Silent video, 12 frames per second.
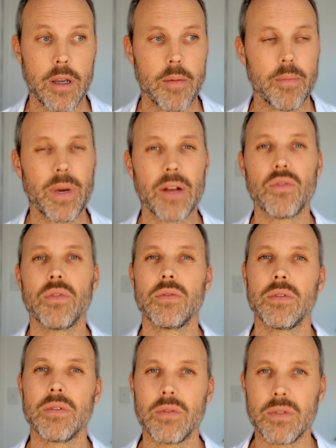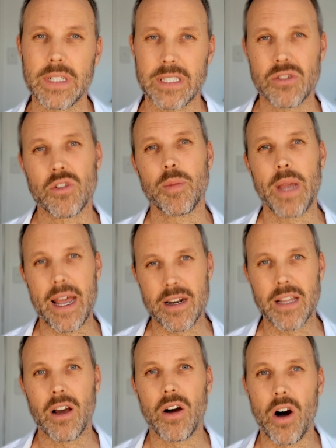But let's talk about
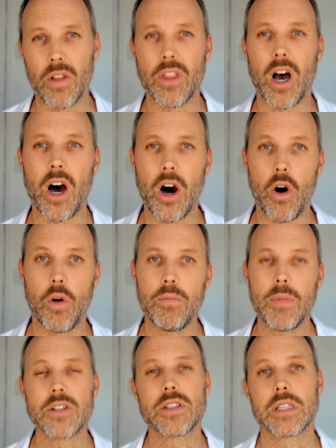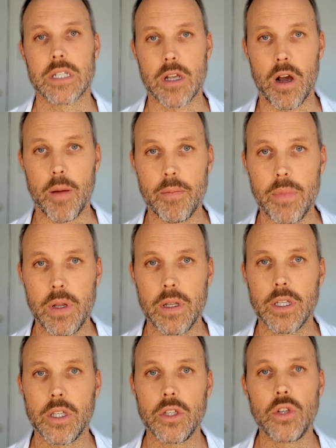on the whole, most of the time
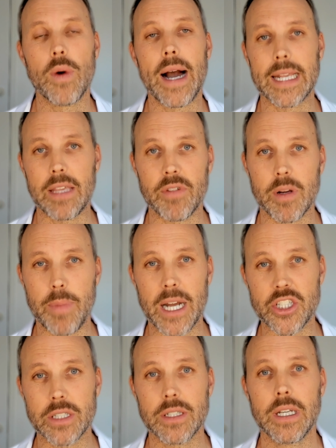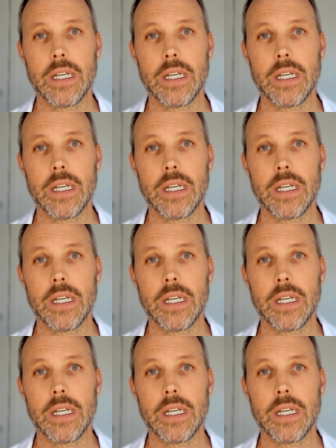you are given a budget.